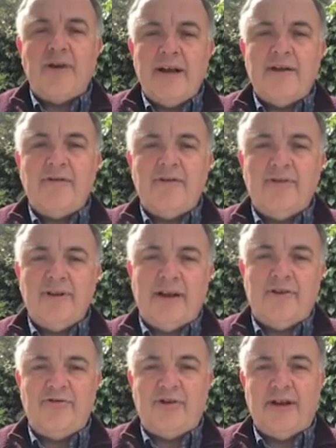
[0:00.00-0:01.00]
right across the
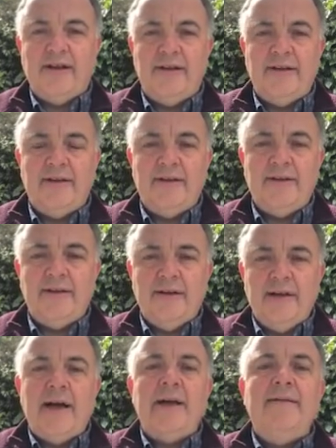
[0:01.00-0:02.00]
country
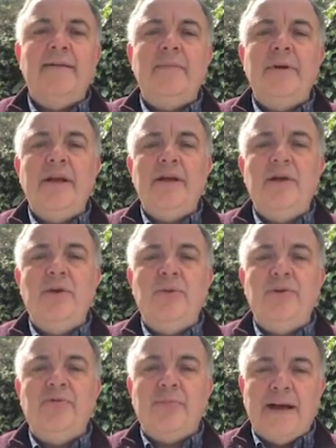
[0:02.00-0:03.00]
had somebody who
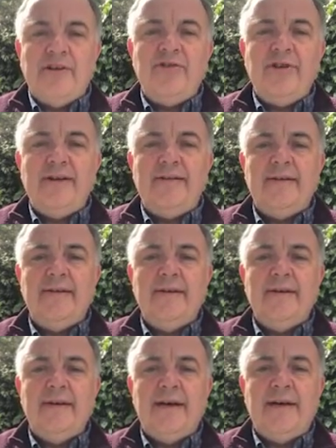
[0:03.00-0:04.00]
was passionate
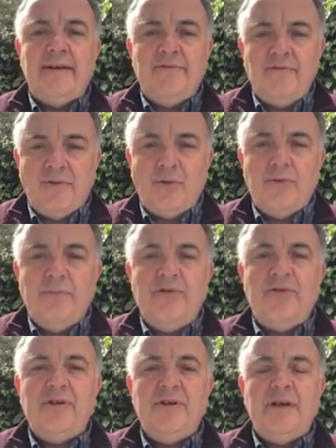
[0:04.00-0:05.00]
and
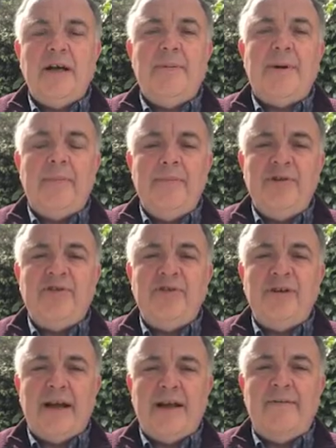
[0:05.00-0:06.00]
informed about
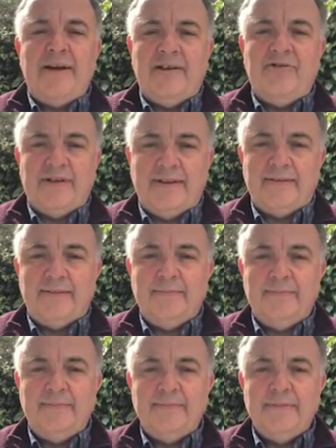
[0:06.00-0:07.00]
mission and evangelism?
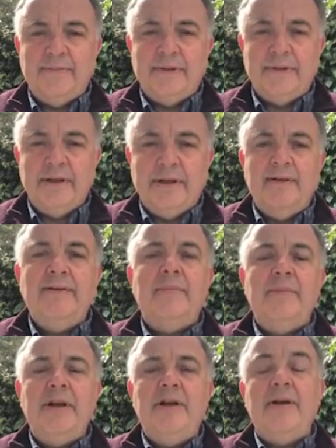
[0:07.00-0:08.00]

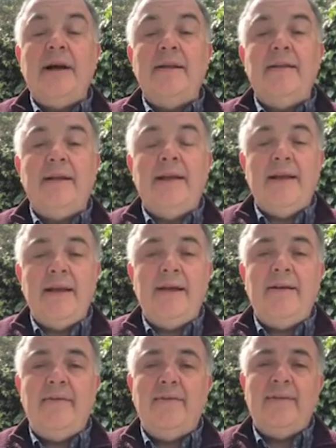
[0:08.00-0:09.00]
Somebody who had the
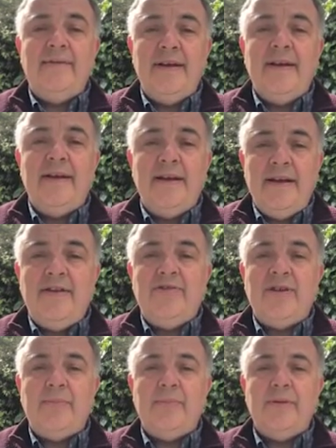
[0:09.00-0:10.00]
ear of the senior
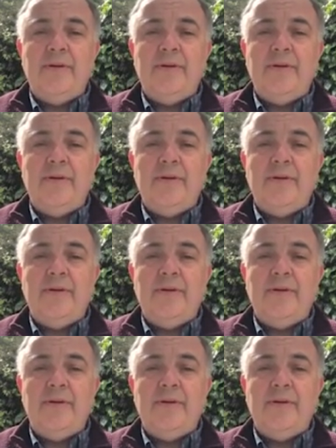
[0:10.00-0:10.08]
leadership,